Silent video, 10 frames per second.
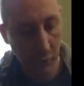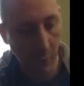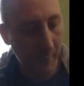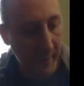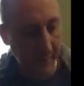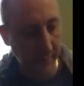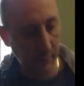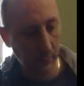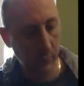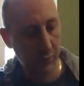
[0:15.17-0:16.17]
haven't got
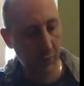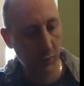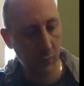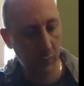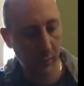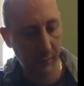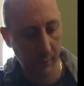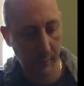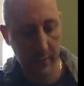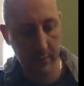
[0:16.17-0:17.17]
many at all.
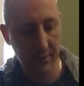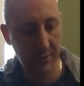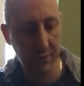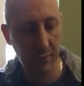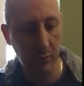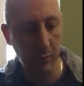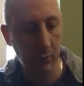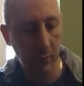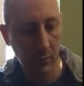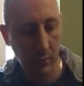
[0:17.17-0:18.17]
I've managed
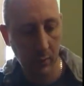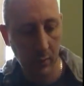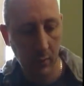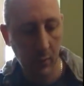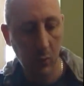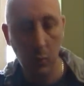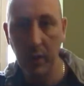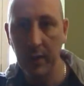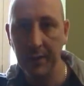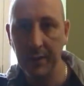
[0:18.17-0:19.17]
to
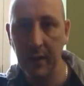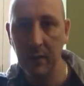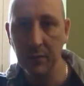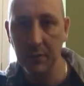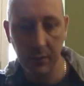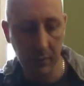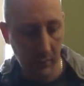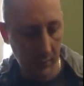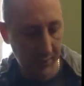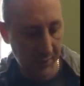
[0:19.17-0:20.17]
whittle it down
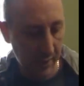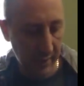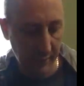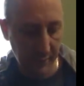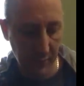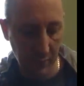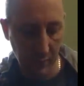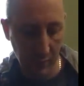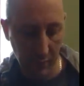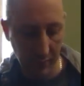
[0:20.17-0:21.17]
to a select
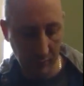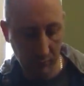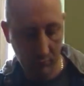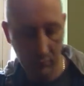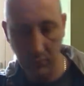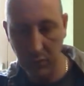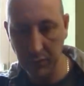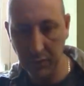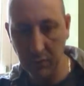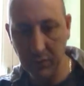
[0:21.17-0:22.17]
few that
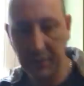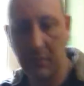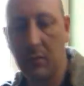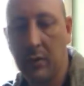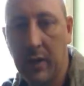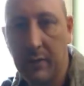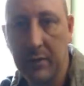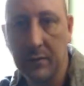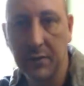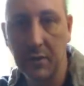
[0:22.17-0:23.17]
I use. I don't like
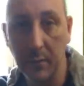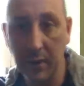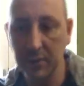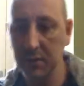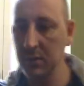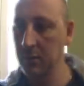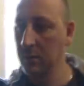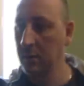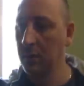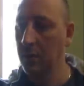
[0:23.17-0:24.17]
having too
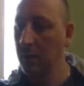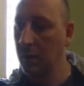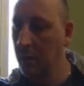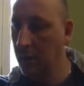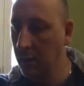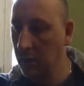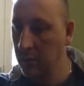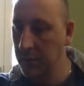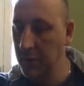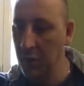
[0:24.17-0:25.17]
much
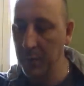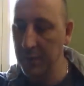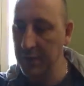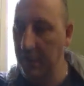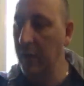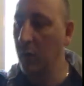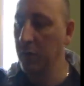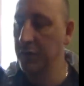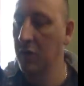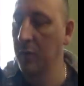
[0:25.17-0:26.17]
surplus
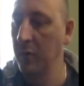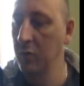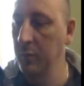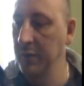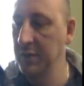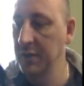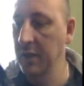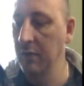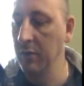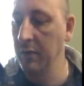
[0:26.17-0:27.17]
kit all the time. I normally
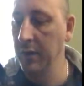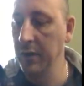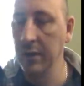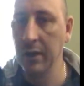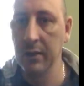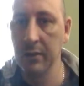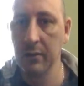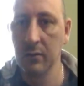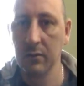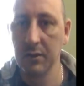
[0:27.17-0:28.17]
just get rid of it in the
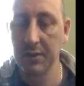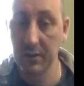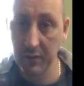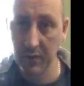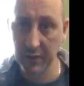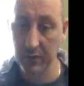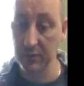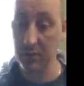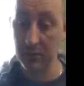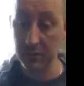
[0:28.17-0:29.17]
end. The stuff that I
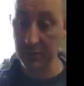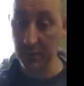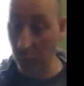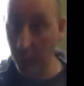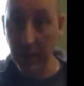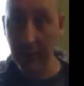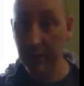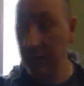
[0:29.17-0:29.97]
don't use, no point